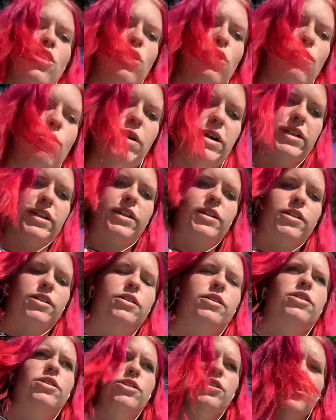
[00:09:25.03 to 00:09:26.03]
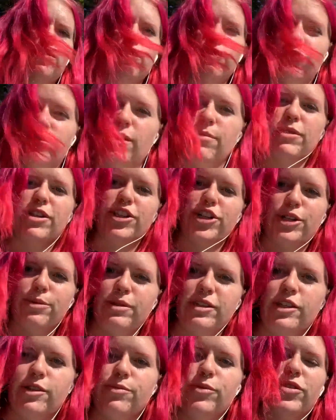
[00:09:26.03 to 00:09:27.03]
walking to and from the gym
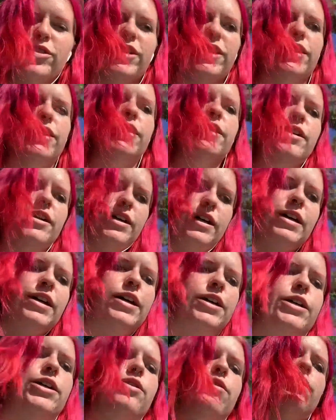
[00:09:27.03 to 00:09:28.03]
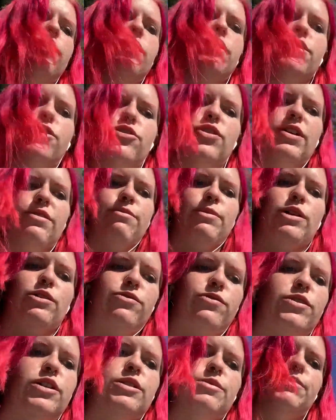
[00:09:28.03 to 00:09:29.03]
this morning and going on the treadmill
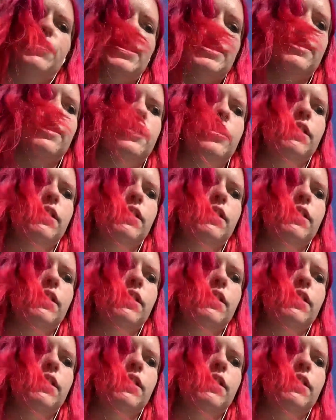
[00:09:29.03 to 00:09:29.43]
for a bit,